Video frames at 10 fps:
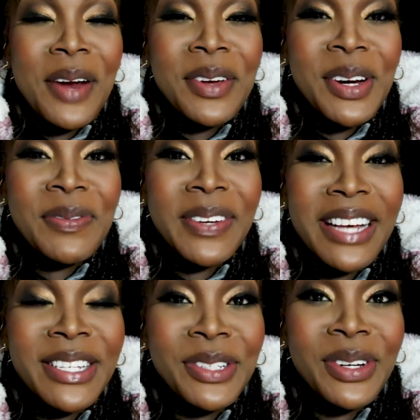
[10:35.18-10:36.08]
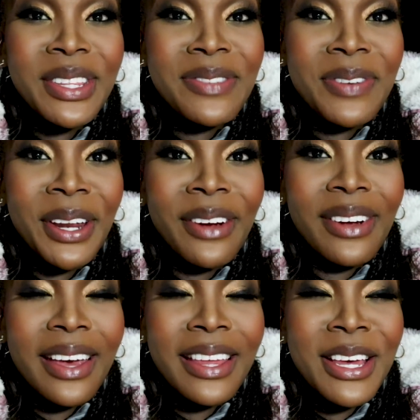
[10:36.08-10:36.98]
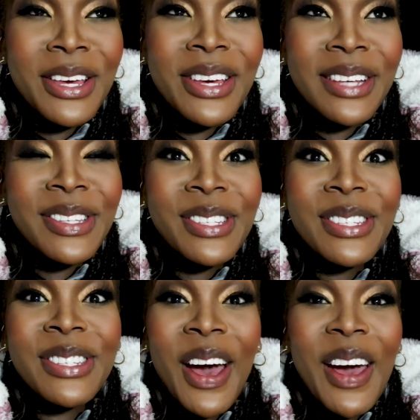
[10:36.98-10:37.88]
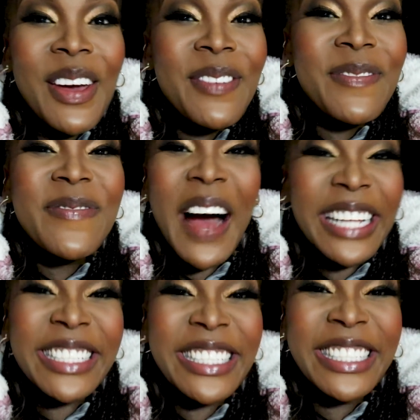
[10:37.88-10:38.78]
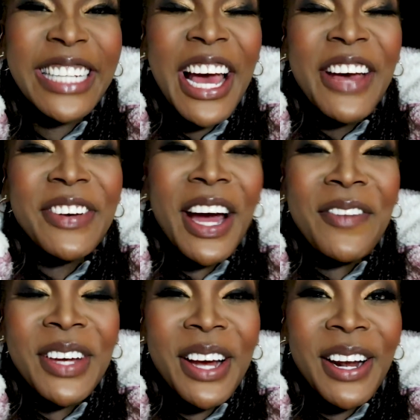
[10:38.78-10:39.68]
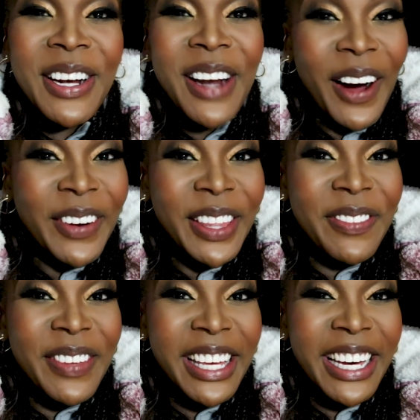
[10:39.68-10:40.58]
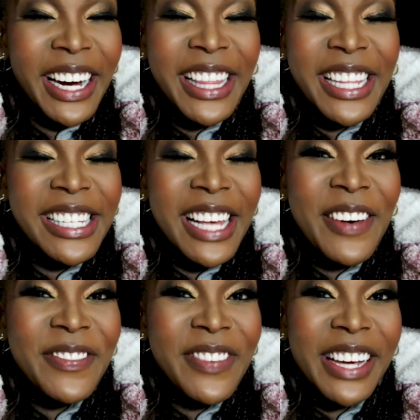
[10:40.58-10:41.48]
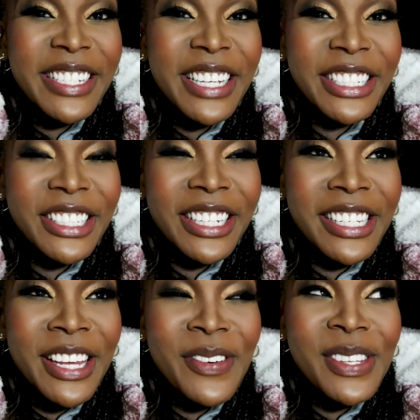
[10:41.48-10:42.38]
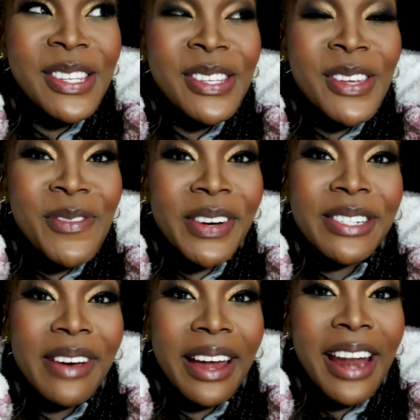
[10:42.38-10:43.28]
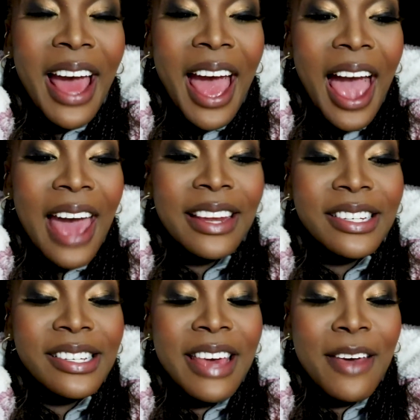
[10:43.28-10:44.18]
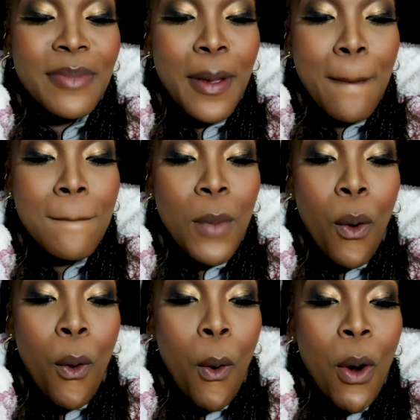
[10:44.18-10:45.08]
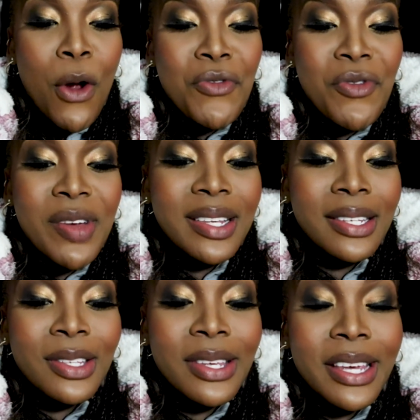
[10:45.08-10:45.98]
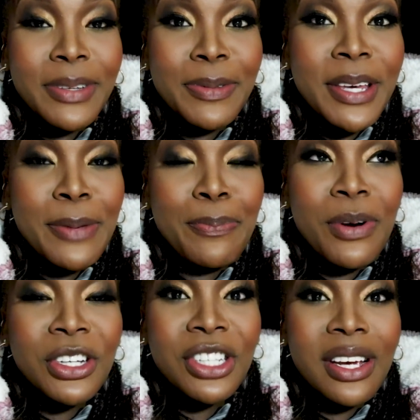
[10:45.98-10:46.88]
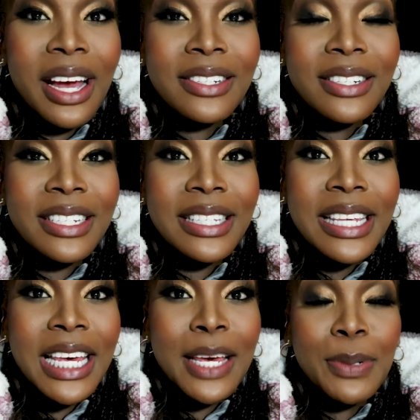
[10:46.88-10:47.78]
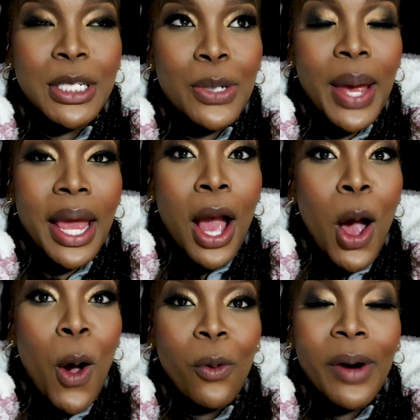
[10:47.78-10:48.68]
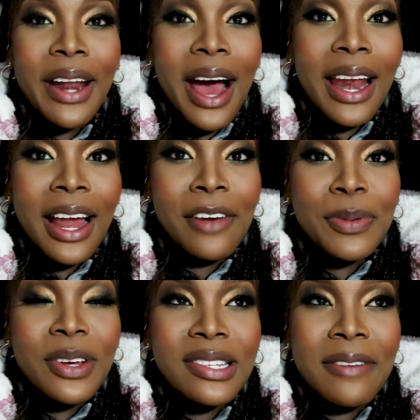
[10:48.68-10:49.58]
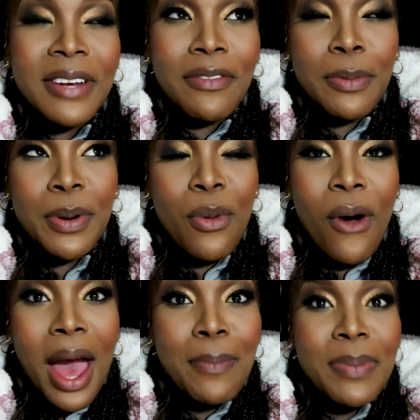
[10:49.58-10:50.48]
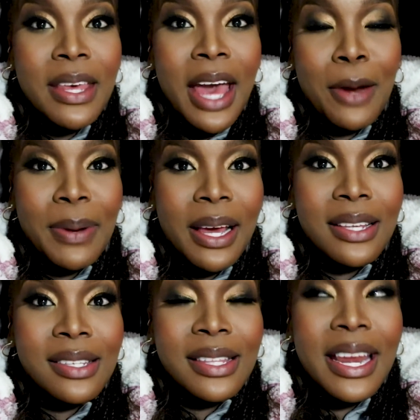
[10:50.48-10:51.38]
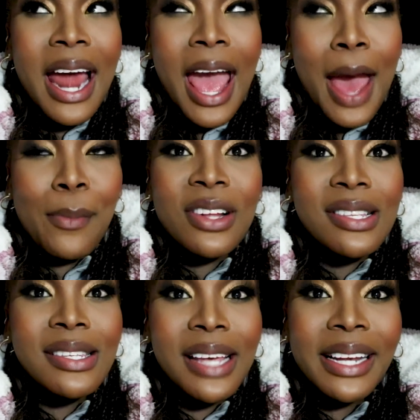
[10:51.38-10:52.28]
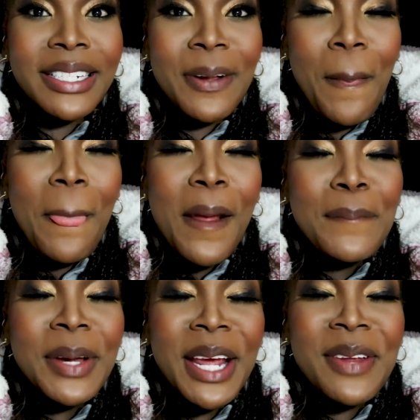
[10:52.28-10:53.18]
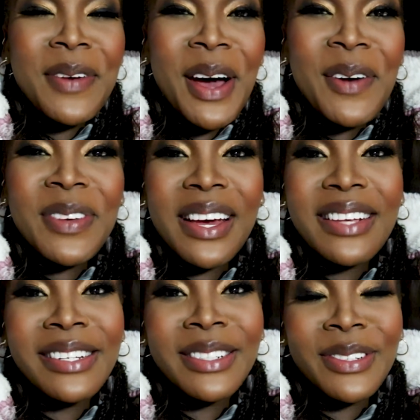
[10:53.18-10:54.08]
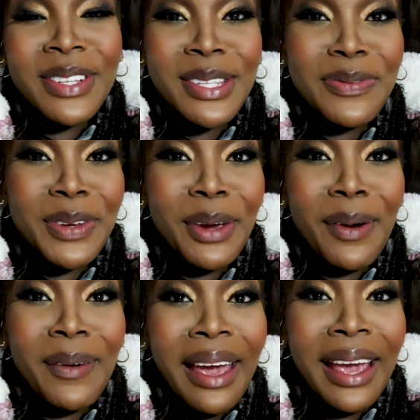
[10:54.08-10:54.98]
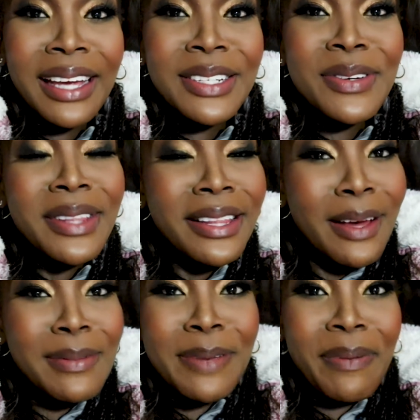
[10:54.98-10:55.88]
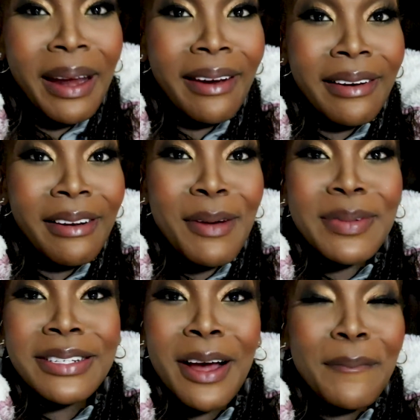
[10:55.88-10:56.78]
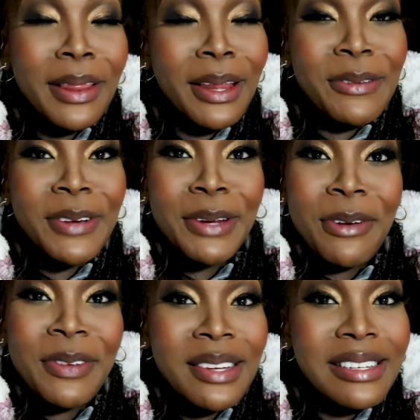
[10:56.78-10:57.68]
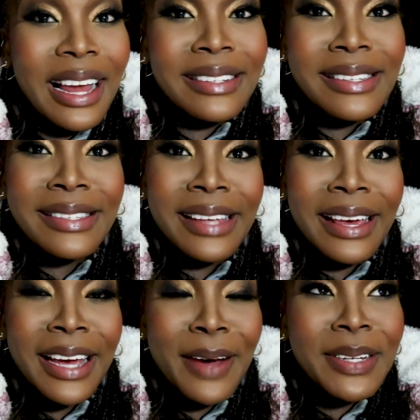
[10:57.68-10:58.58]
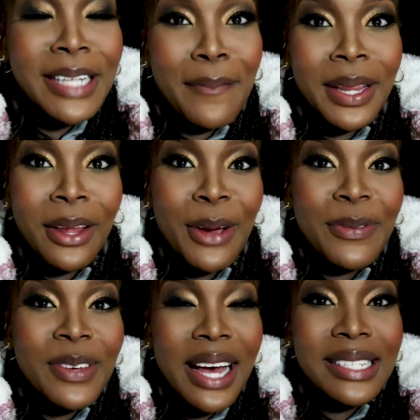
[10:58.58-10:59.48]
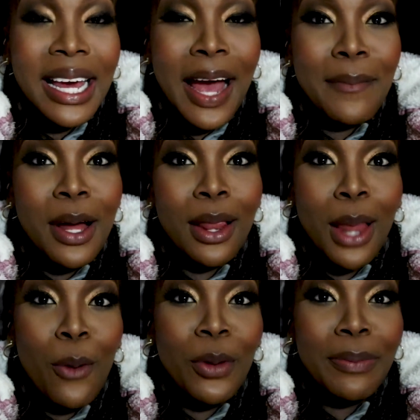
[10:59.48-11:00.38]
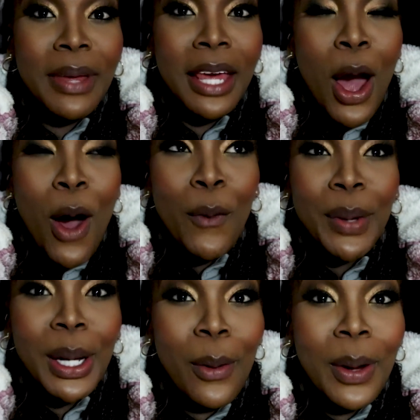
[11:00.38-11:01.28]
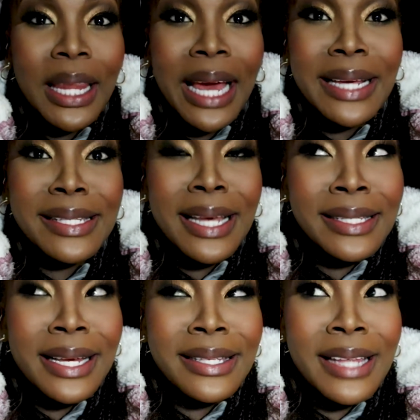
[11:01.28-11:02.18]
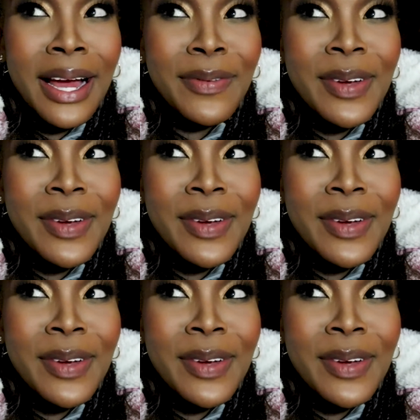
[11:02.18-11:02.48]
really hope you guys enjoyed this video, okay? Thank you guys so much for coming along with me on this amazing journey. Today was so much fun. And it just gave me more reason to keep pushing and to just keep doing what I love, because I've never been more happy at a place than I am on set. But anyway, I hope you guys did enjoy this video, okay? Do hit the thumbs up button, comment down below for any more videos you'd like to see, comment down below if you guys like coming along with me when I go on like sets and stuff,